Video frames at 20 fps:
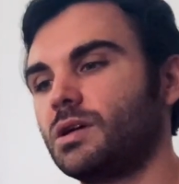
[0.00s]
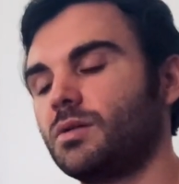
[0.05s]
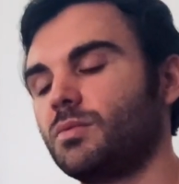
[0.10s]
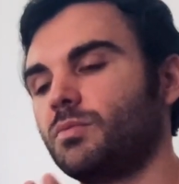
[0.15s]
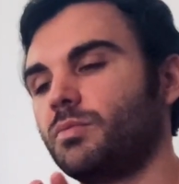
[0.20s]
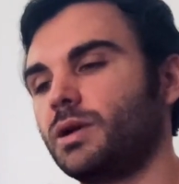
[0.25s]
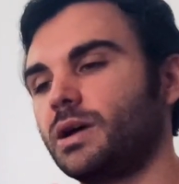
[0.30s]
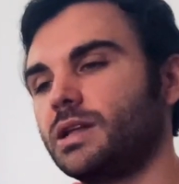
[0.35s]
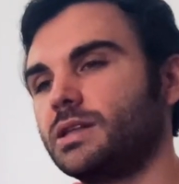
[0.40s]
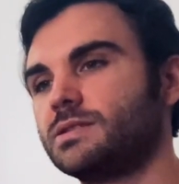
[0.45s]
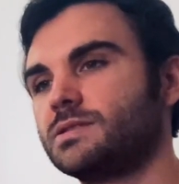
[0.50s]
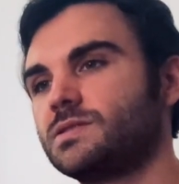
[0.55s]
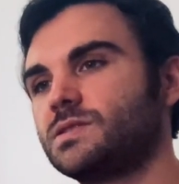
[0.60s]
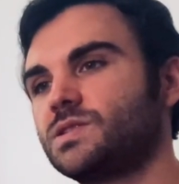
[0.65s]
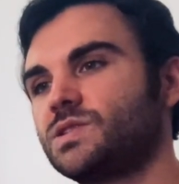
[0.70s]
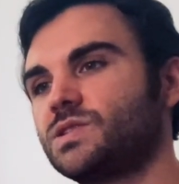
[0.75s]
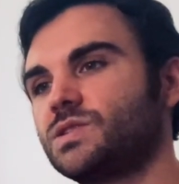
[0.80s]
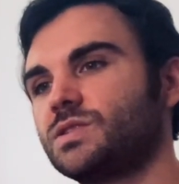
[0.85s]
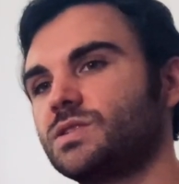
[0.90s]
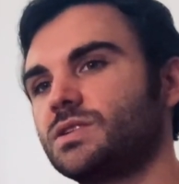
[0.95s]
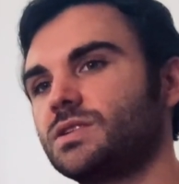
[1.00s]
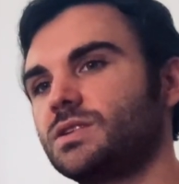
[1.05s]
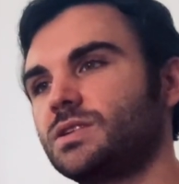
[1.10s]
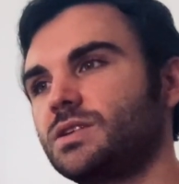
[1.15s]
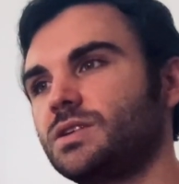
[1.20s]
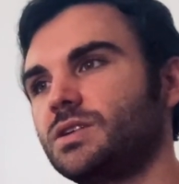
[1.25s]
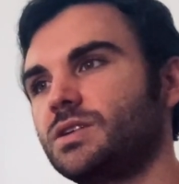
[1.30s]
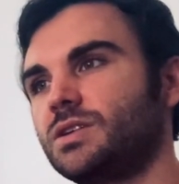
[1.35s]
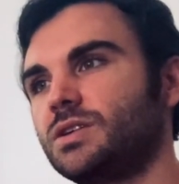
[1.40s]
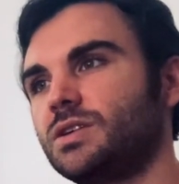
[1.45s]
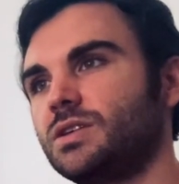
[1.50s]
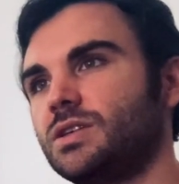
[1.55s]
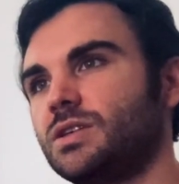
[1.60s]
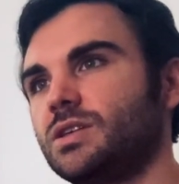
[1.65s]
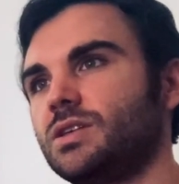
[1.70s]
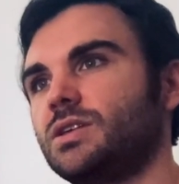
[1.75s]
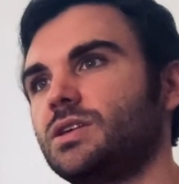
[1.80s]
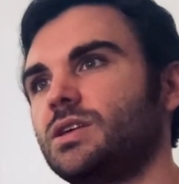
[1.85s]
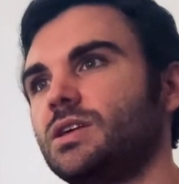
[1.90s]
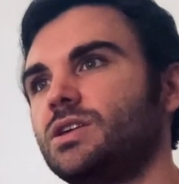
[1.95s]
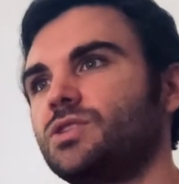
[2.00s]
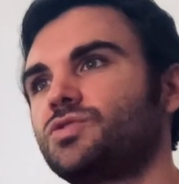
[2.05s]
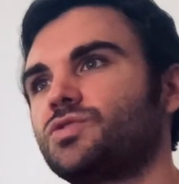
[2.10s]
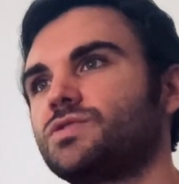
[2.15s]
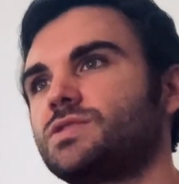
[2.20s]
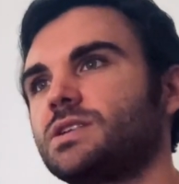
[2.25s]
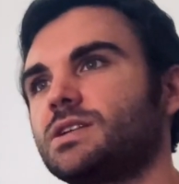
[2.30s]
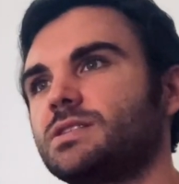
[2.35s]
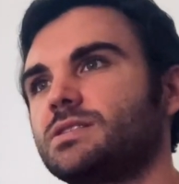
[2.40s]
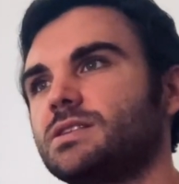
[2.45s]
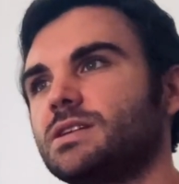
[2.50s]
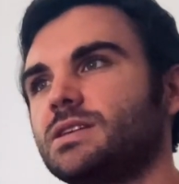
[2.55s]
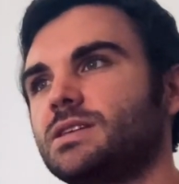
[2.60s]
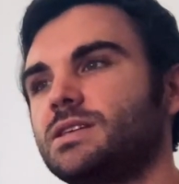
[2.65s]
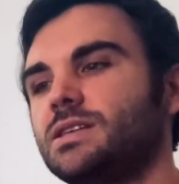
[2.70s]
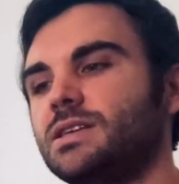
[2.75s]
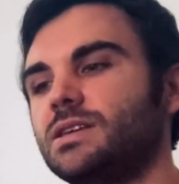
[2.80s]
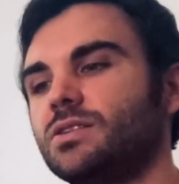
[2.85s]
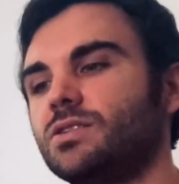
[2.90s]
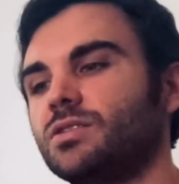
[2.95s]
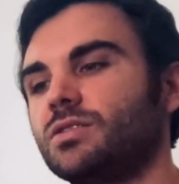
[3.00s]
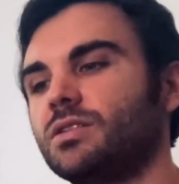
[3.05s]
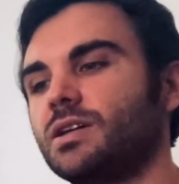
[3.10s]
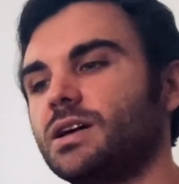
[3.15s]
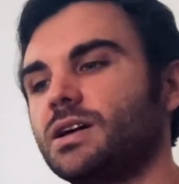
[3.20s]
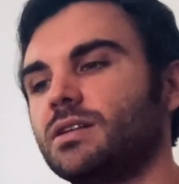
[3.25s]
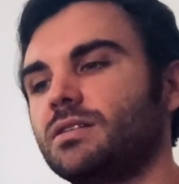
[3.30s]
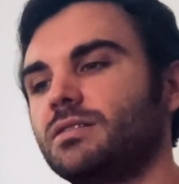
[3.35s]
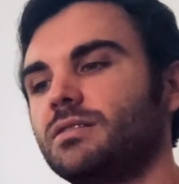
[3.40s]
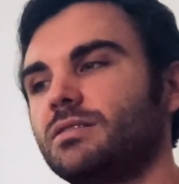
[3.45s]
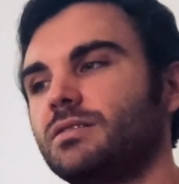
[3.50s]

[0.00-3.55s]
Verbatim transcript: but it's interesting to hear that